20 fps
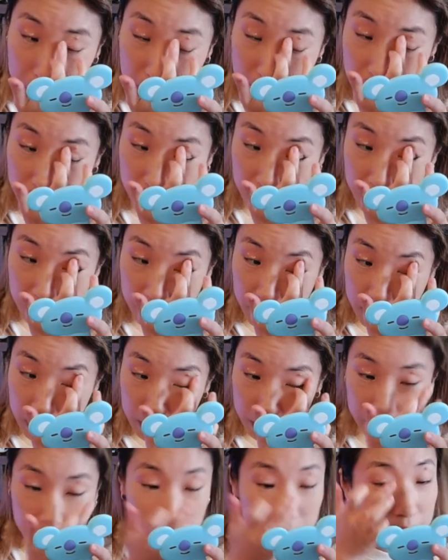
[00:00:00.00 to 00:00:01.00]
have a
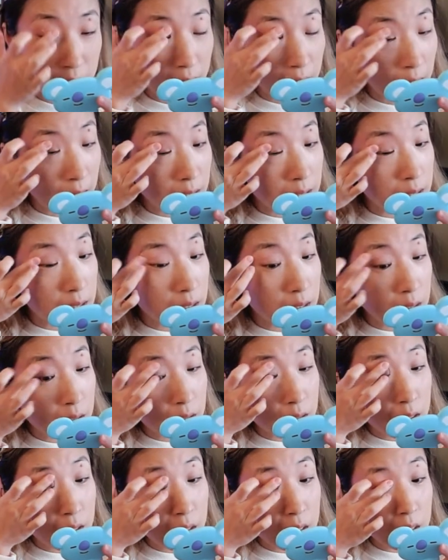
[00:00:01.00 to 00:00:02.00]
very relaxing
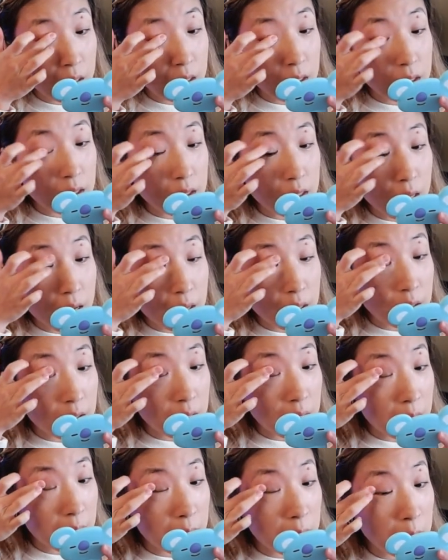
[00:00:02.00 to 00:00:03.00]

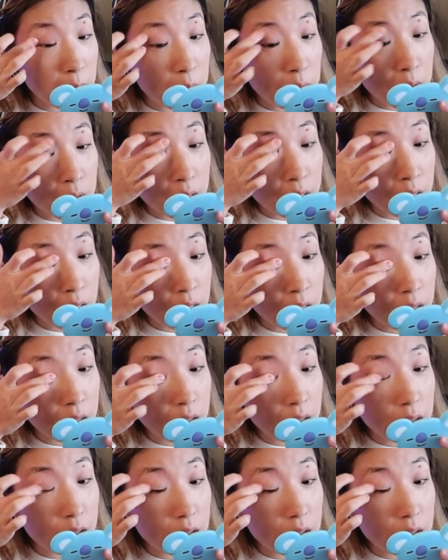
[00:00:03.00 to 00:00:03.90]
Saturday morning.